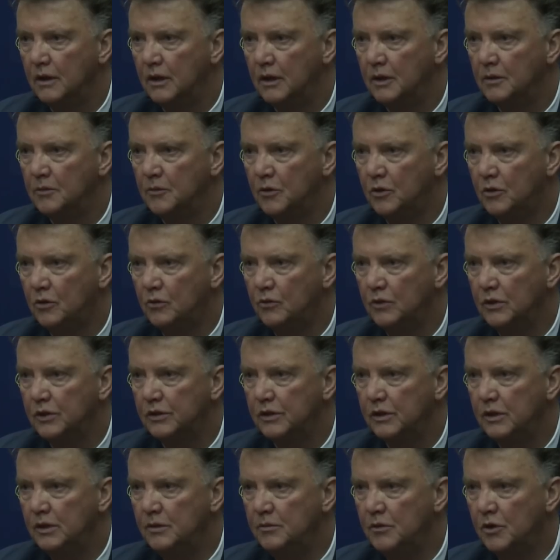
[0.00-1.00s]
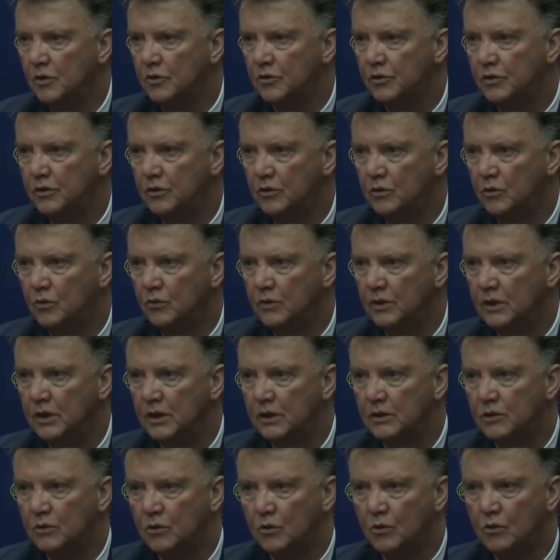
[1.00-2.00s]
I'm always emotional when
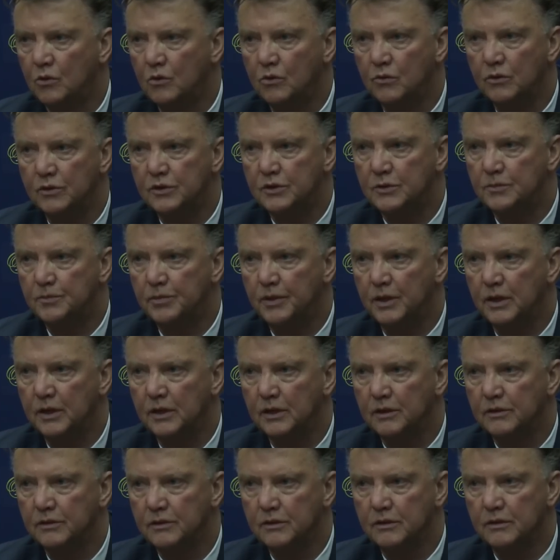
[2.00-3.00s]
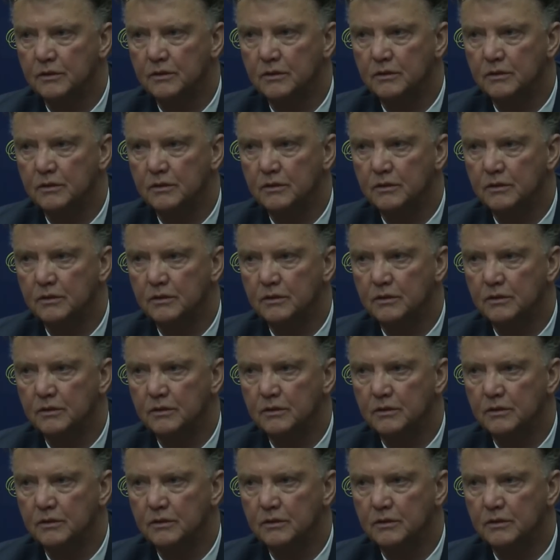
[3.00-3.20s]
I talk with the players.